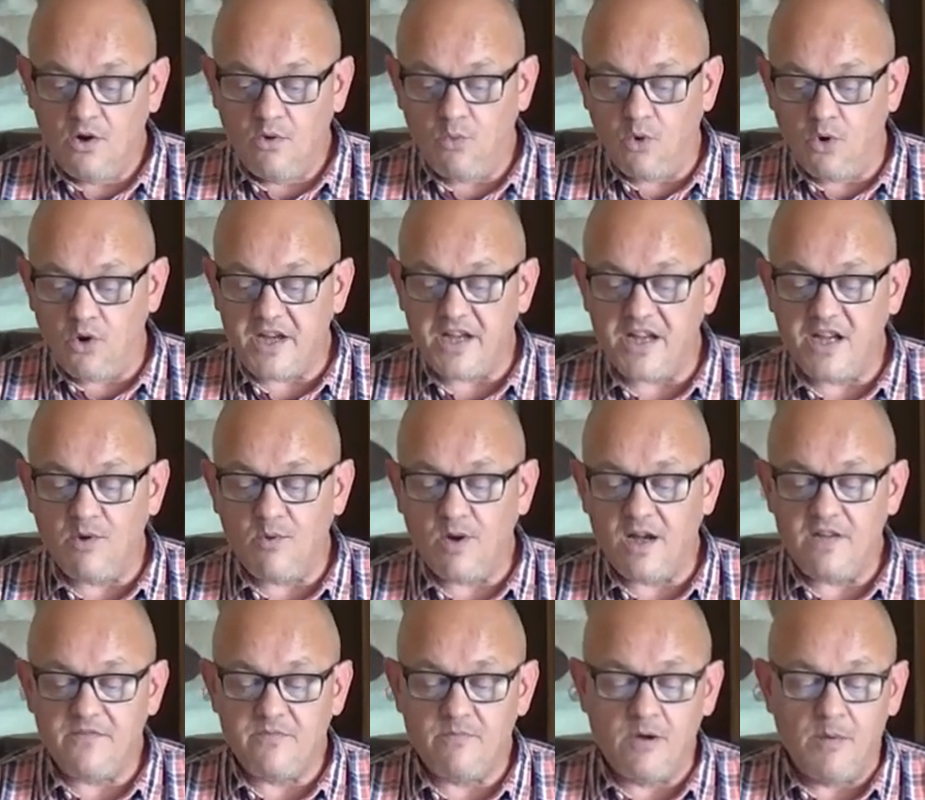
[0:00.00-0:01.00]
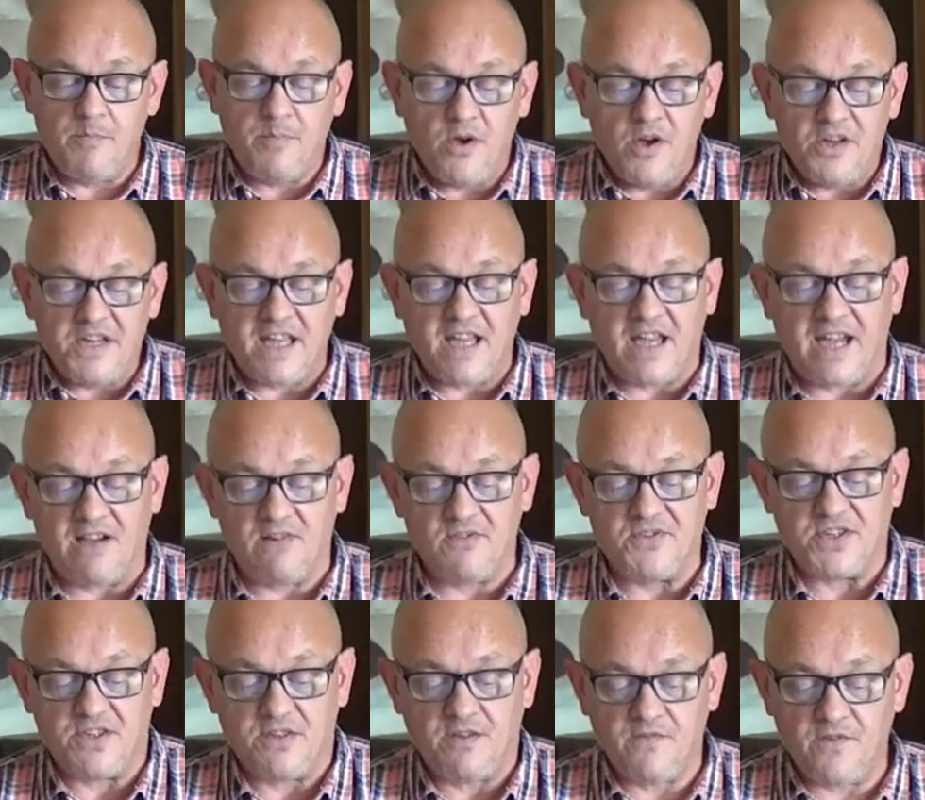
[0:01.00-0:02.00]
Walking away from a burning
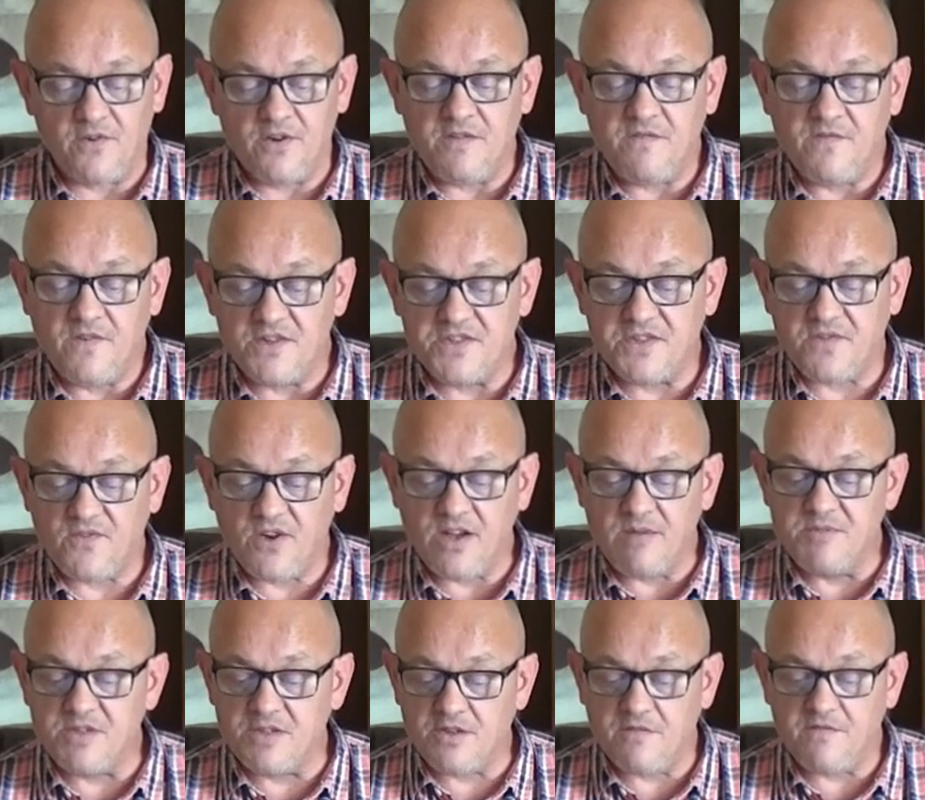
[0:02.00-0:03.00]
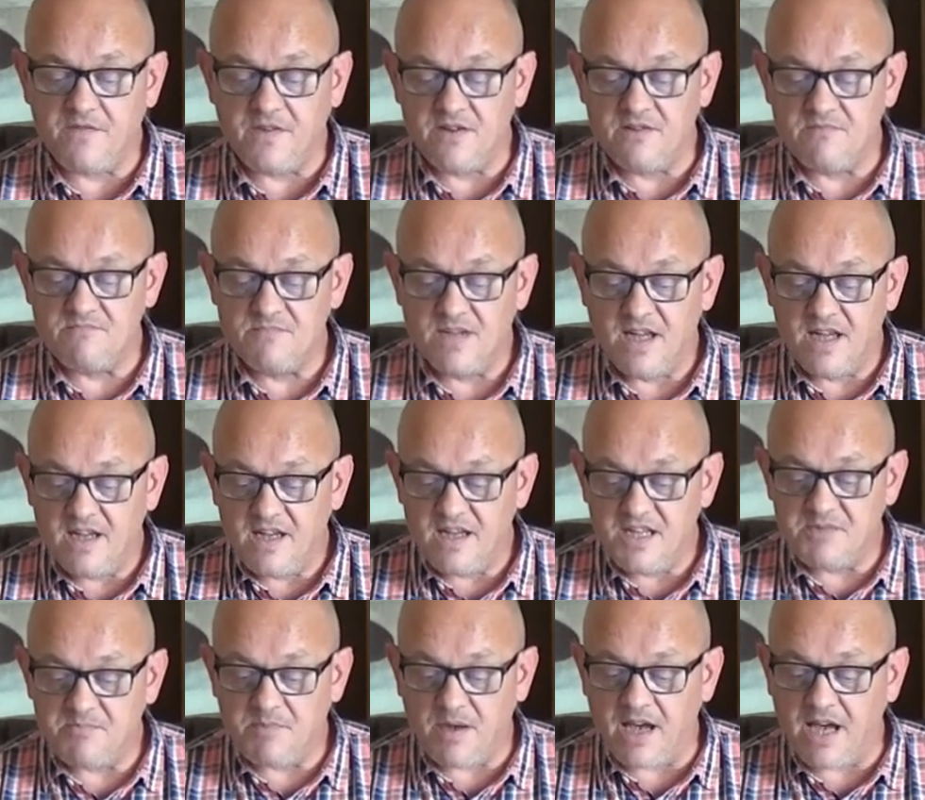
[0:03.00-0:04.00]
house in the very first frames of the film
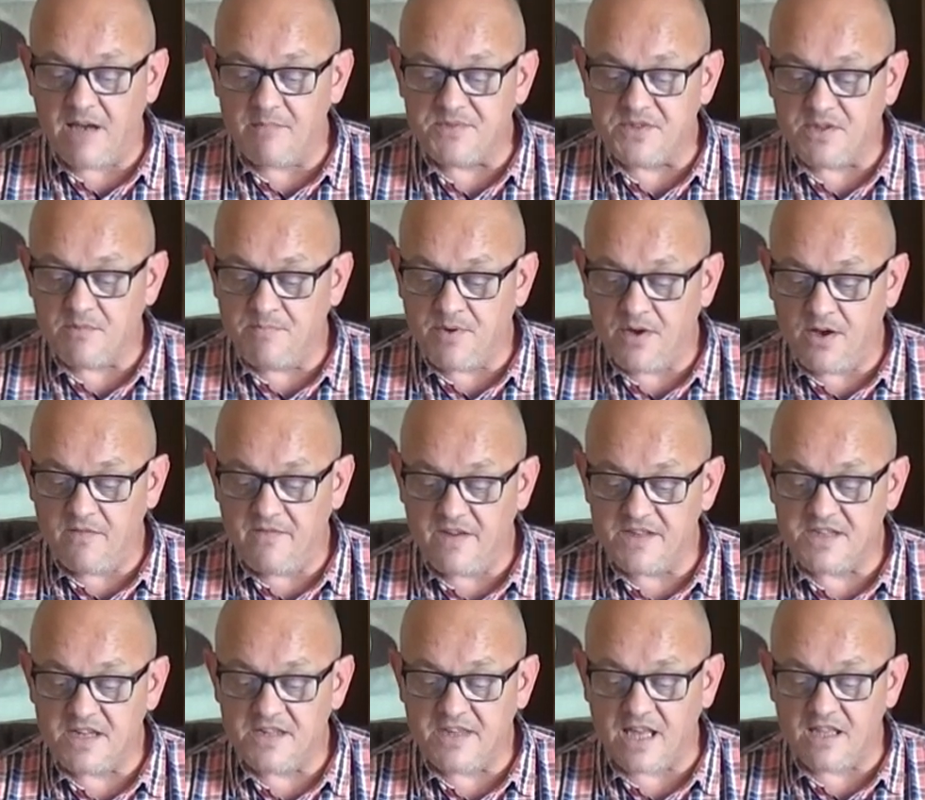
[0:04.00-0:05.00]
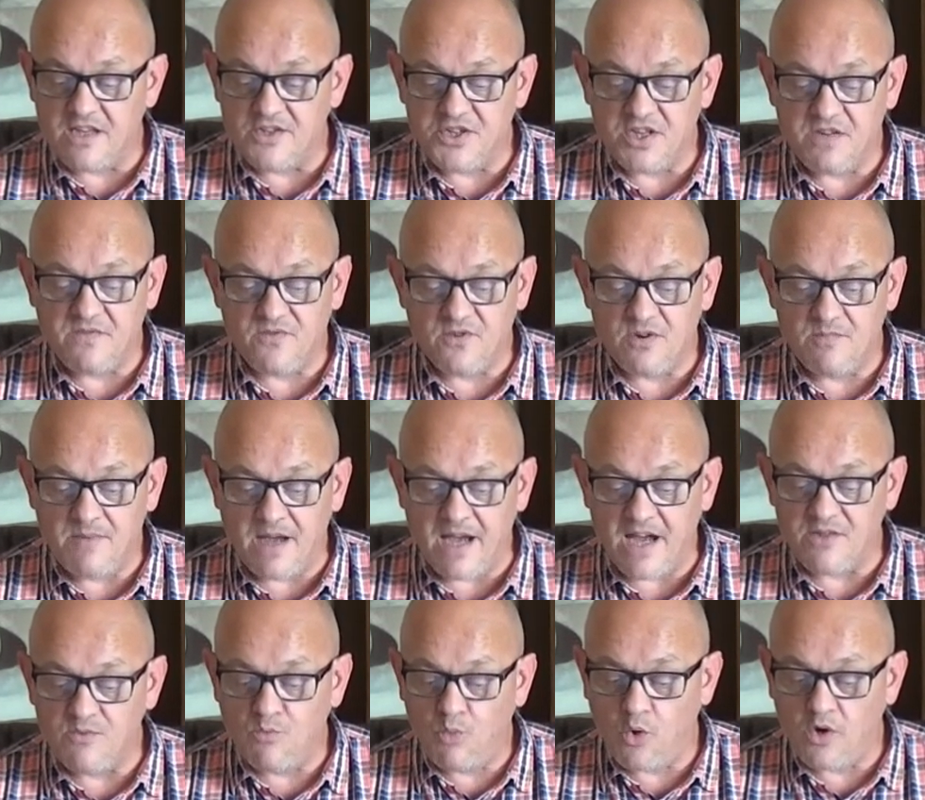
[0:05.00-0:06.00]
is perhaps the perfect analogy for a
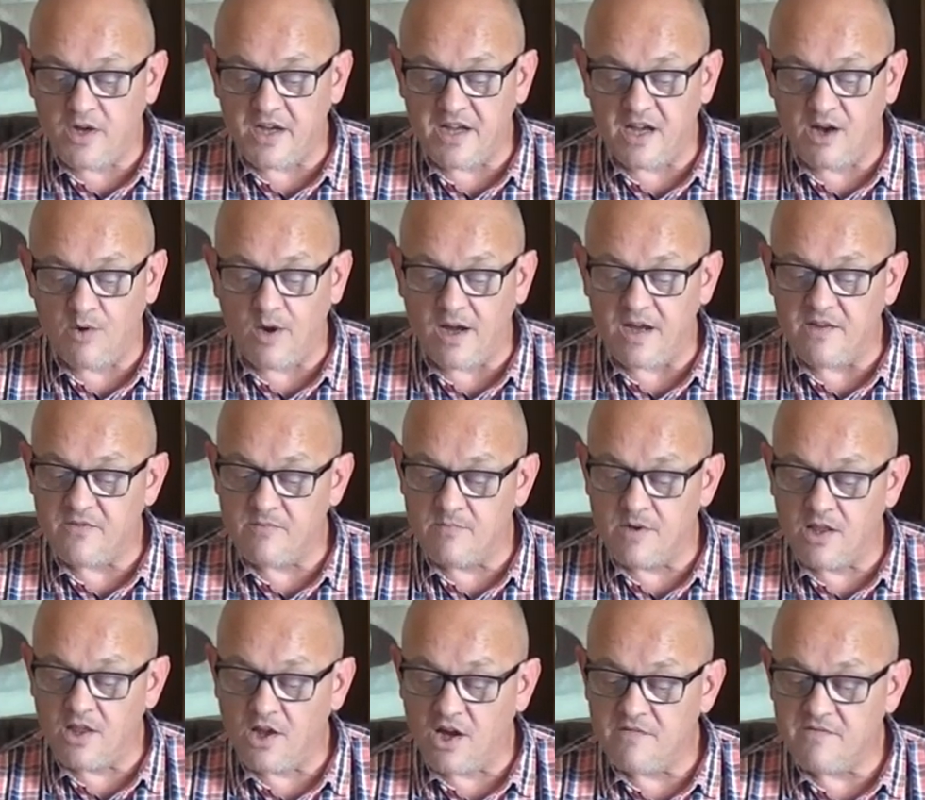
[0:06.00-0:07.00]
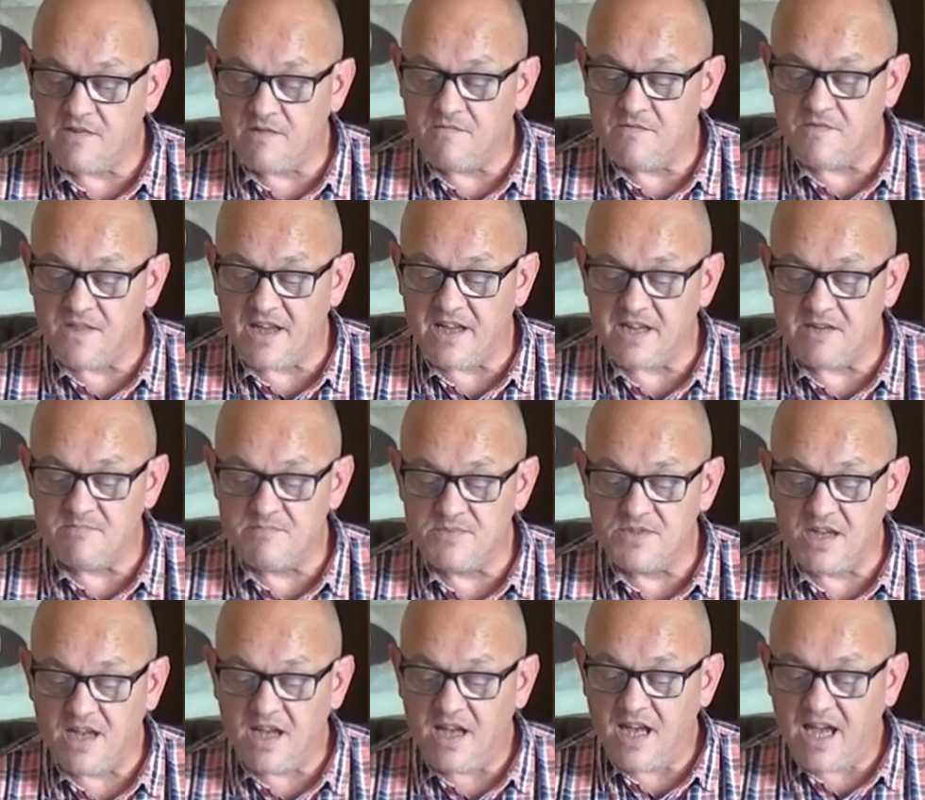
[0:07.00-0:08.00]
man walking away from a life in
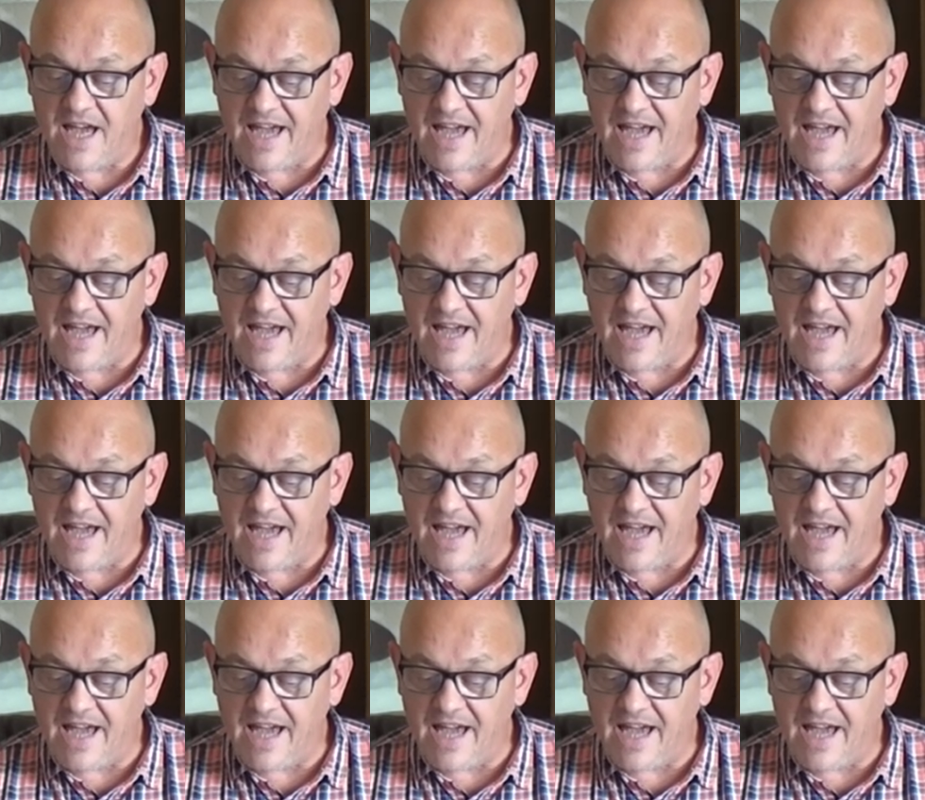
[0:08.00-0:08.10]
flames,